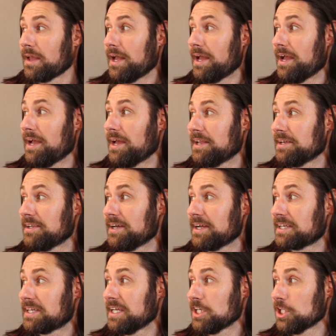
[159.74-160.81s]
And
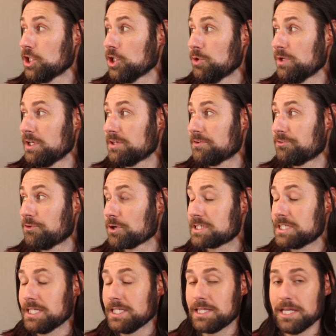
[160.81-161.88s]
uh, King Louis
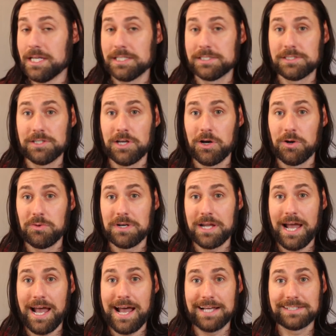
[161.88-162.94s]
XIV is
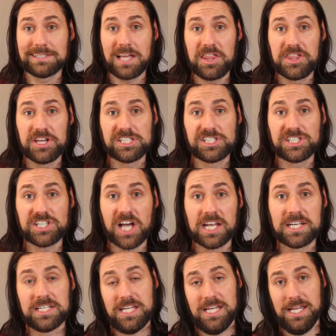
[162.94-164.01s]
known as the
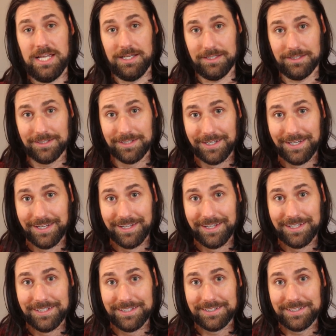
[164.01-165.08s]
Sun King.
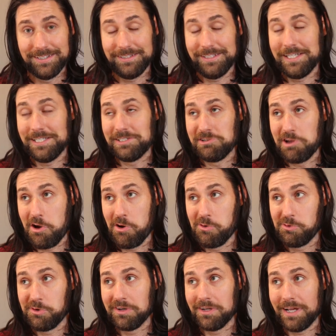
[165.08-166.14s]
He's
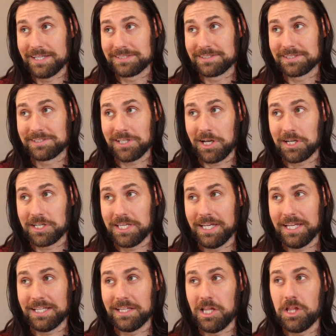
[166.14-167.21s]
known as the Sun
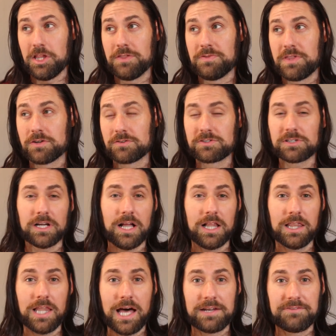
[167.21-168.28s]
King. Uh, there's
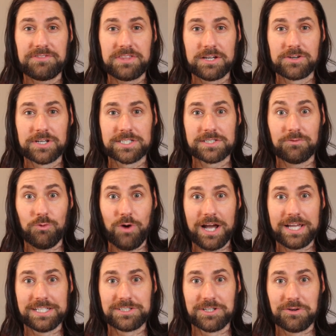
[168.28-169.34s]
a lot of theories of
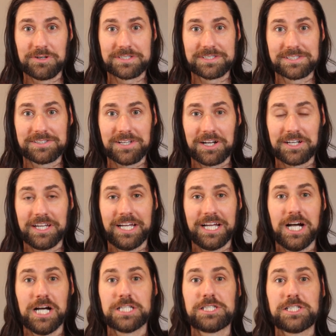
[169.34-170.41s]
why he's known as the Sun
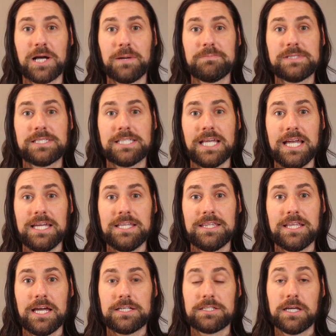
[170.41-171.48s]
King. Uh, some say
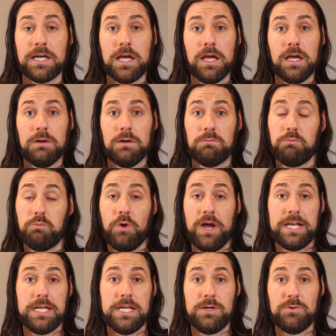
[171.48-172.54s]
that
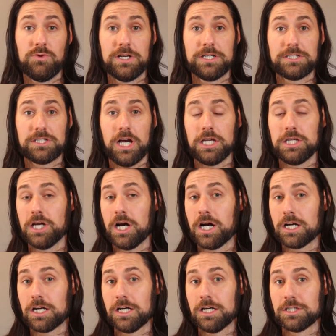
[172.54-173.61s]
when he was a
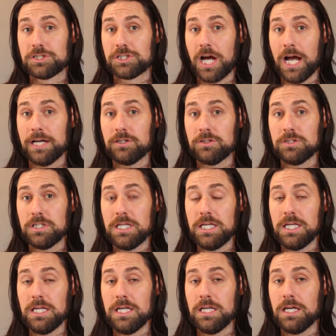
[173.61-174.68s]
young child,
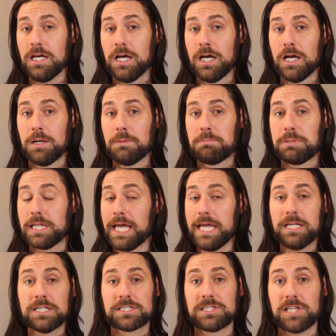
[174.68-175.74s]
he
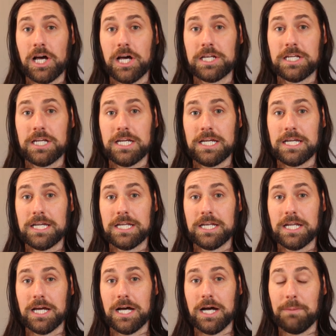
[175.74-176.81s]
played a sun
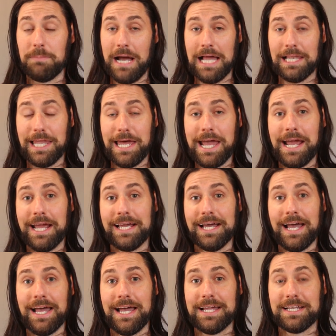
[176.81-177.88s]
in a
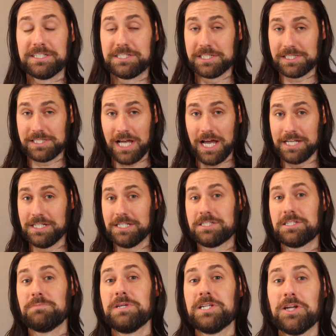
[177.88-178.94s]
ballet and
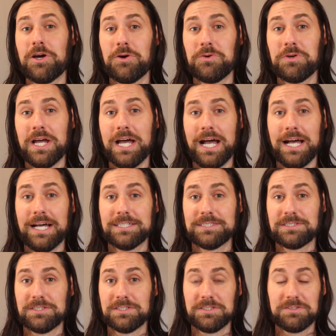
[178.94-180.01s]
decided to be known
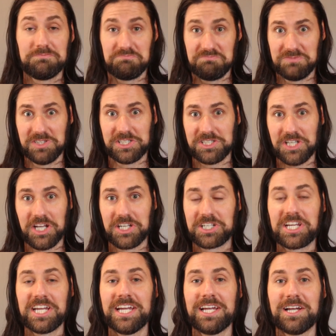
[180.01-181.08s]
as the Sun
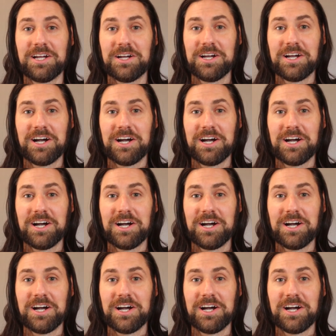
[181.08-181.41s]
King